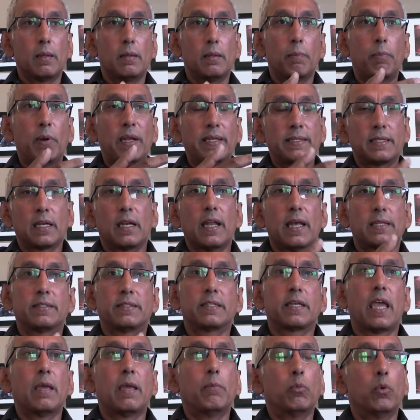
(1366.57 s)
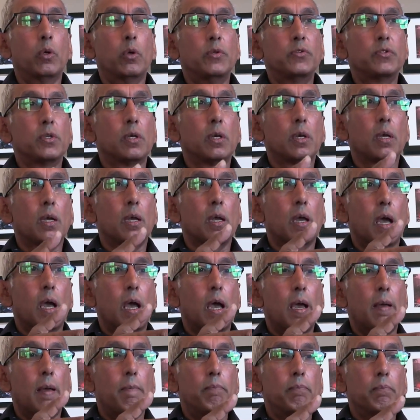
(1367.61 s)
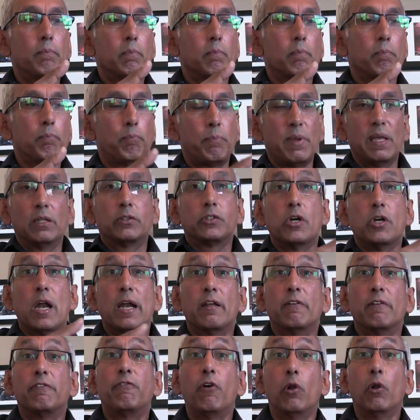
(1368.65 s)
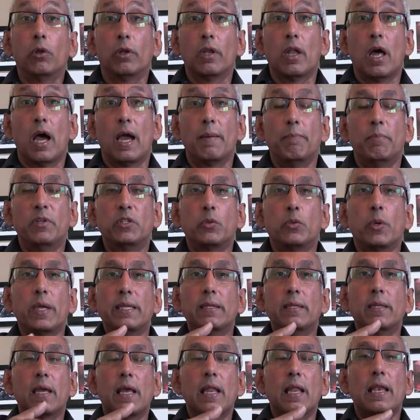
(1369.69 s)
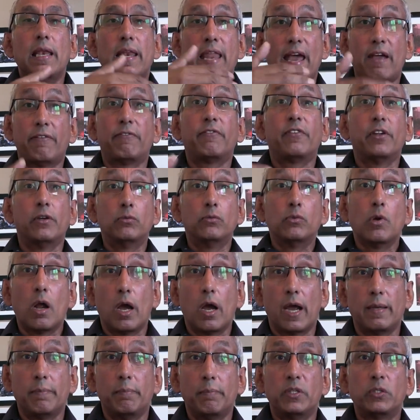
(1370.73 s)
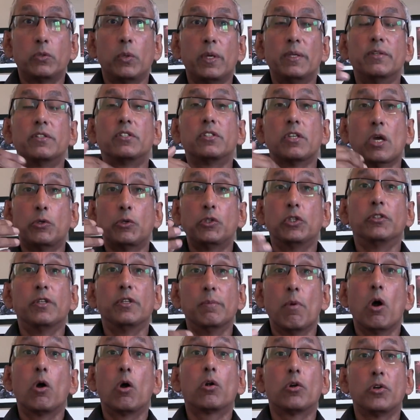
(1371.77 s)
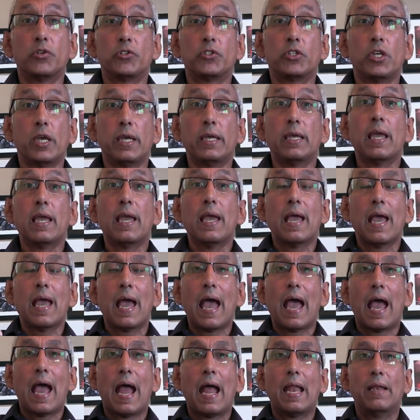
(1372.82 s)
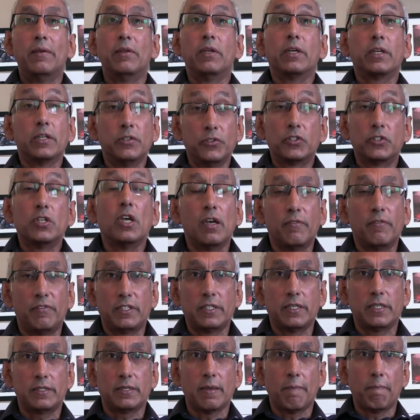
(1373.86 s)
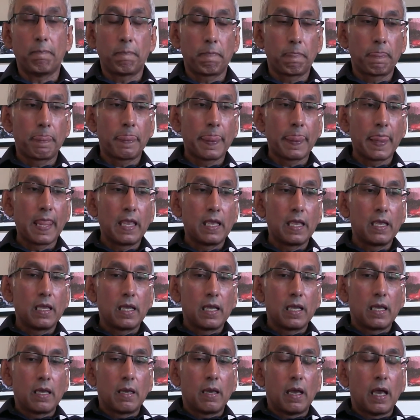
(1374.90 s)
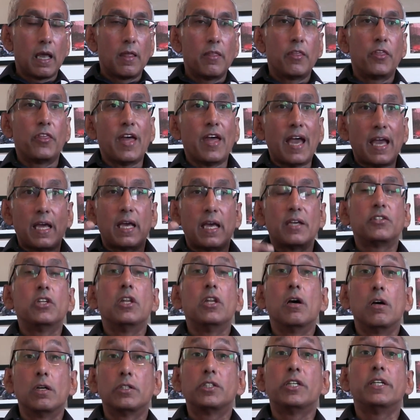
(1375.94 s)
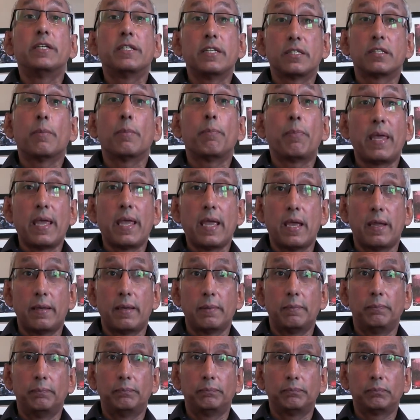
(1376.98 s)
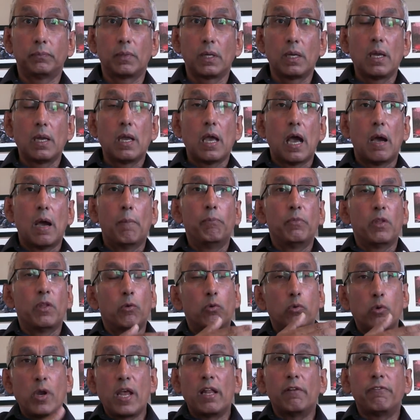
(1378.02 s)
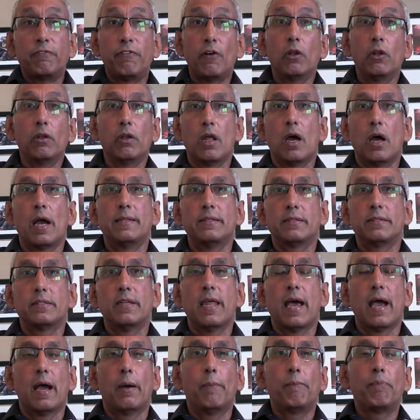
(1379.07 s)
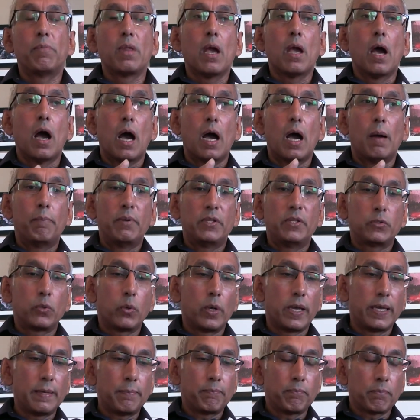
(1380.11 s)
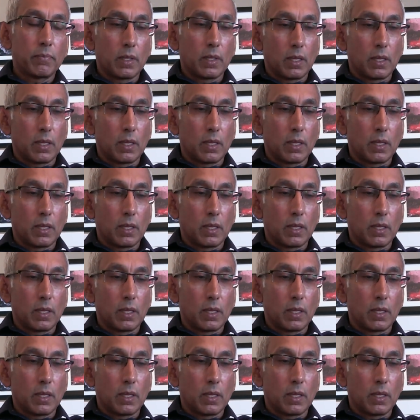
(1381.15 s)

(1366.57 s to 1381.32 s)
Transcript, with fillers: the political landscape was um, built around a fault line between left and right, between social democracy and conservatism. That has largely disappeared. Um, the real fault lines now are between